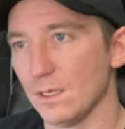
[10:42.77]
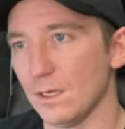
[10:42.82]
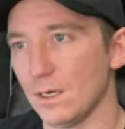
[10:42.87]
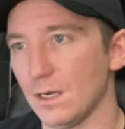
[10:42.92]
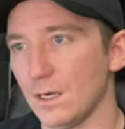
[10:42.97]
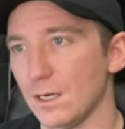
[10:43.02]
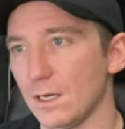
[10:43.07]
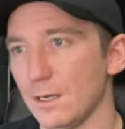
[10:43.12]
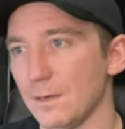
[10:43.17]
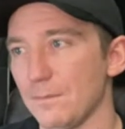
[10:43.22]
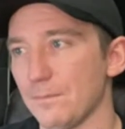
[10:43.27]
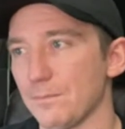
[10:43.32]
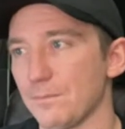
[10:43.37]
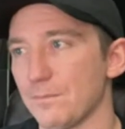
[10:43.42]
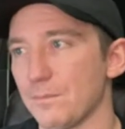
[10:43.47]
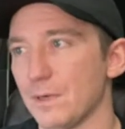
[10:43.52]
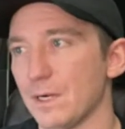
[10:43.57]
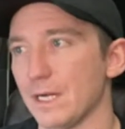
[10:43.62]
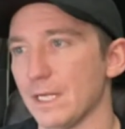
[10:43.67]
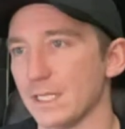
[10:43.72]
Um,
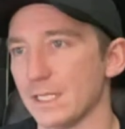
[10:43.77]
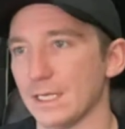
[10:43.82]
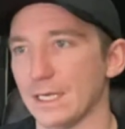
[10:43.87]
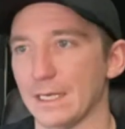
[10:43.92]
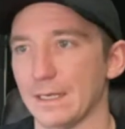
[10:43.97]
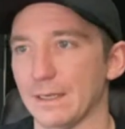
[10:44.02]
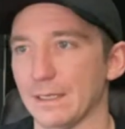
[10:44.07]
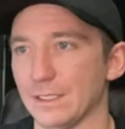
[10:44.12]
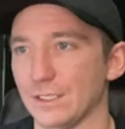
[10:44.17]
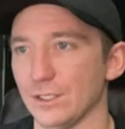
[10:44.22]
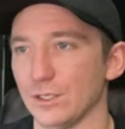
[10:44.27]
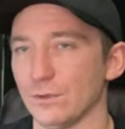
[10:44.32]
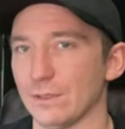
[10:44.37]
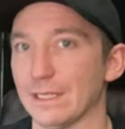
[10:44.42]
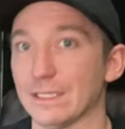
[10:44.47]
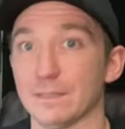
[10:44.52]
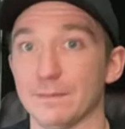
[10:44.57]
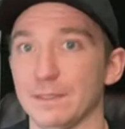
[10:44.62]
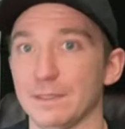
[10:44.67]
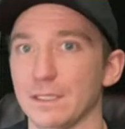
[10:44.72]
but uh, you
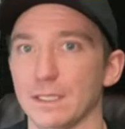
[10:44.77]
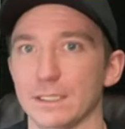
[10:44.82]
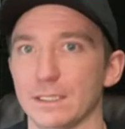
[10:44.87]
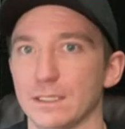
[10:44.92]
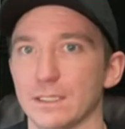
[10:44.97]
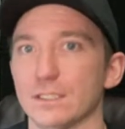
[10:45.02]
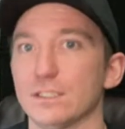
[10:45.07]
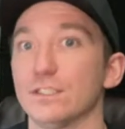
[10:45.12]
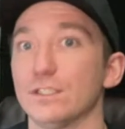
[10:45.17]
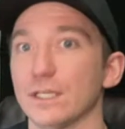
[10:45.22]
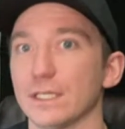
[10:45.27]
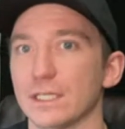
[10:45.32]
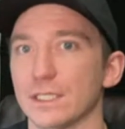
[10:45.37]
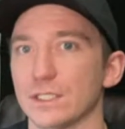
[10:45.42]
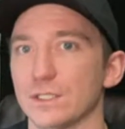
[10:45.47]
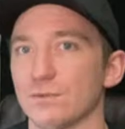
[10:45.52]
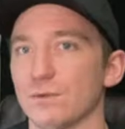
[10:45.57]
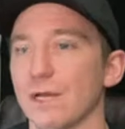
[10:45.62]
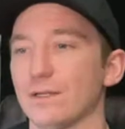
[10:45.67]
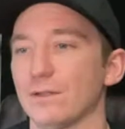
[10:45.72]
don't have to be like the
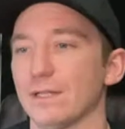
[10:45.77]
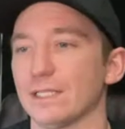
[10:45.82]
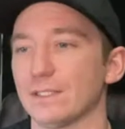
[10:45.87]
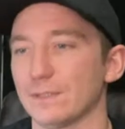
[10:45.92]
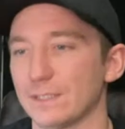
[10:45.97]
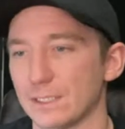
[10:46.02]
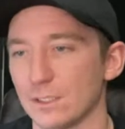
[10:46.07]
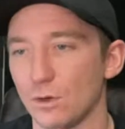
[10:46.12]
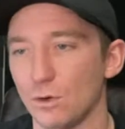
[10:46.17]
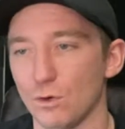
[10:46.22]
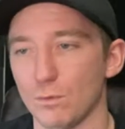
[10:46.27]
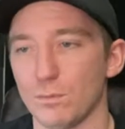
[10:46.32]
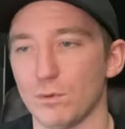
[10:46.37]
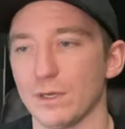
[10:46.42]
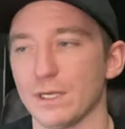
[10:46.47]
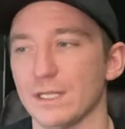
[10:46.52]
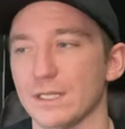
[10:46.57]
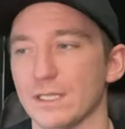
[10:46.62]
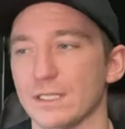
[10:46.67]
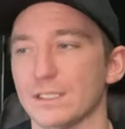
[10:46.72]
sickest runner. That's like the whole
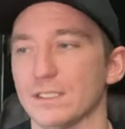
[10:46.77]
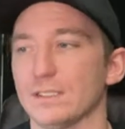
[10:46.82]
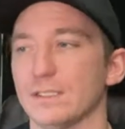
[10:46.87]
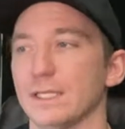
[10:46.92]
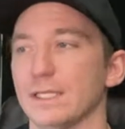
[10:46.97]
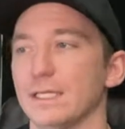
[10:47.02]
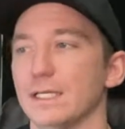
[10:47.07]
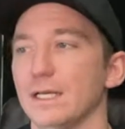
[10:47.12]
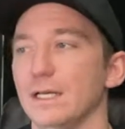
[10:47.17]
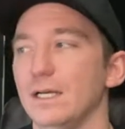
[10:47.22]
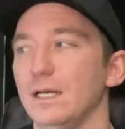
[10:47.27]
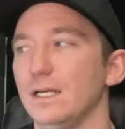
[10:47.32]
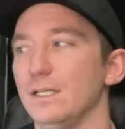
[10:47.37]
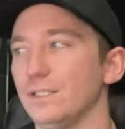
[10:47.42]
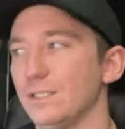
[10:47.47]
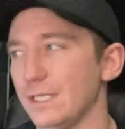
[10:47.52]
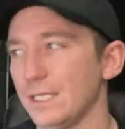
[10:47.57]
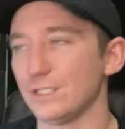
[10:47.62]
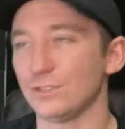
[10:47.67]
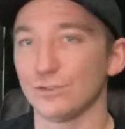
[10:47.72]
point of this is like
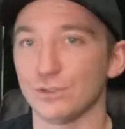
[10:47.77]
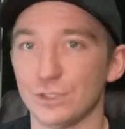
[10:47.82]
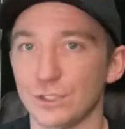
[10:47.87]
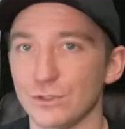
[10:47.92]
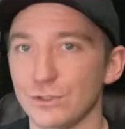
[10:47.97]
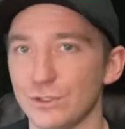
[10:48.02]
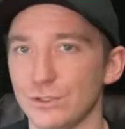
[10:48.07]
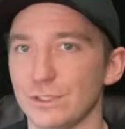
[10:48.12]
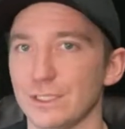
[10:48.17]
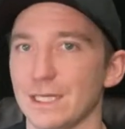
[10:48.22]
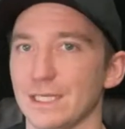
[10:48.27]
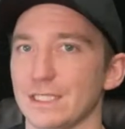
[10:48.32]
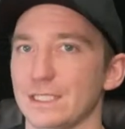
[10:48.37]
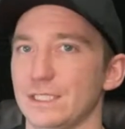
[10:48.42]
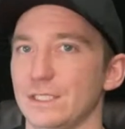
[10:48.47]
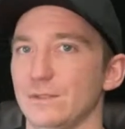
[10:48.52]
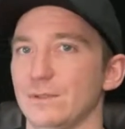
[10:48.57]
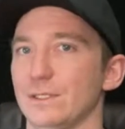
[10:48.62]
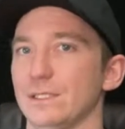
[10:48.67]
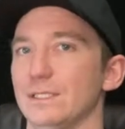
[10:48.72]
to introduce you guys
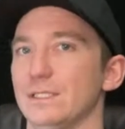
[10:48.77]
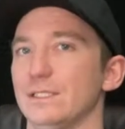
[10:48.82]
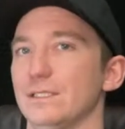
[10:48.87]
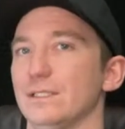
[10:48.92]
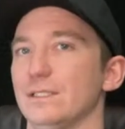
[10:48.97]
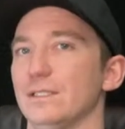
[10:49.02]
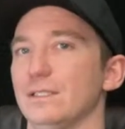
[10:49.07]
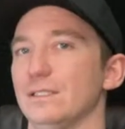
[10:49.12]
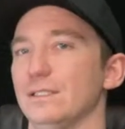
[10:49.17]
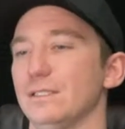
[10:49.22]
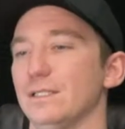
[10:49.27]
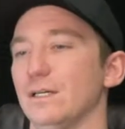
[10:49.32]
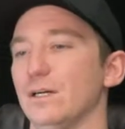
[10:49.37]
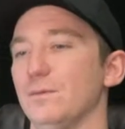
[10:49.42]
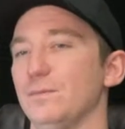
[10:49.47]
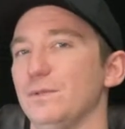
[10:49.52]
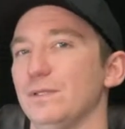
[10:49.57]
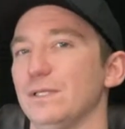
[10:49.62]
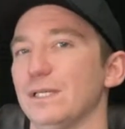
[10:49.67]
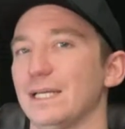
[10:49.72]
to it, to to
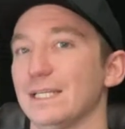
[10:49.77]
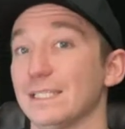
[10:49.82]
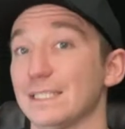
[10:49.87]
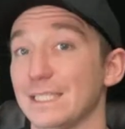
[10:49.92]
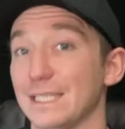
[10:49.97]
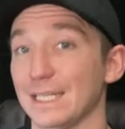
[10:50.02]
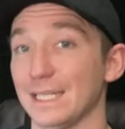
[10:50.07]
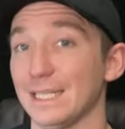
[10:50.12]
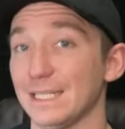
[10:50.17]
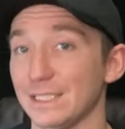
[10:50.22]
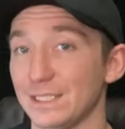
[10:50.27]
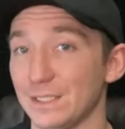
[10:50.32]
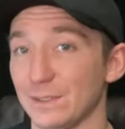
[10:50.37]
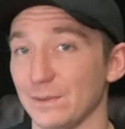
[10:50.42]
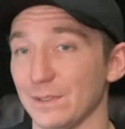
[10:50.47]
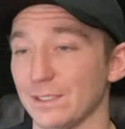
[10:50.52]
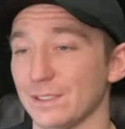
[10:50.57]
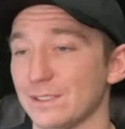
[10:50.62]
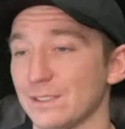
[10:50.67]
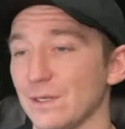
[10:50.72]
help you guys get into
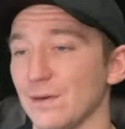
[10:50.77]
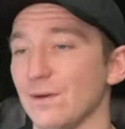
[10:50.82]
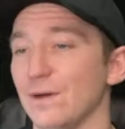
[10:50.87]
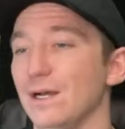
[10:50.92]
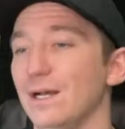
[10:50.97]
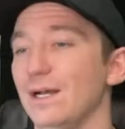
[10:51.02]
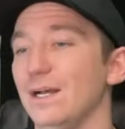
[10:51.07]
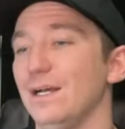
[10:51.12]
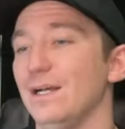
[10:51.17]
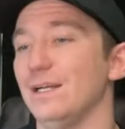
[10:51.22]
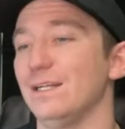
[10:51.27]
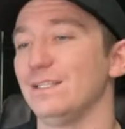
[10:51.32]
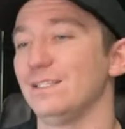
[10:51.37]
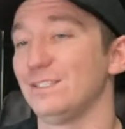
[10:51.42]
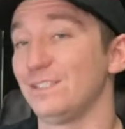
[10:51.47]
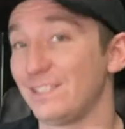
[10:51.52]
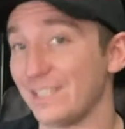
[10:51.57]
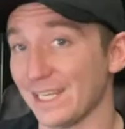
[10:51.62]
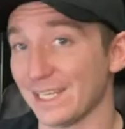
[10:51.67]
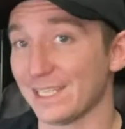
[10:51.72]
it. So
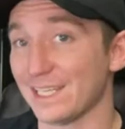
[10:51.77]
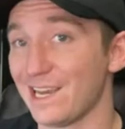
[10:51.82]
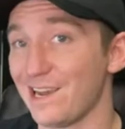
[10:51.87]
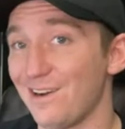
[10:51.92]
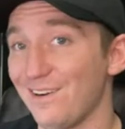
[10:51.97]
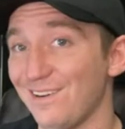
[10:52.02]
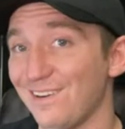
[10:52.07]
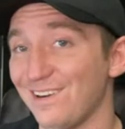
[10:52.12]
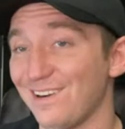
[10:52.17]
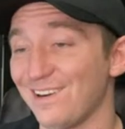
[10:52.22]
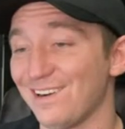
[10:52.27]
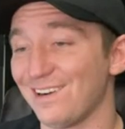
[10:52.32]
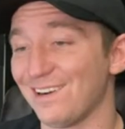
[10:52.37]
check out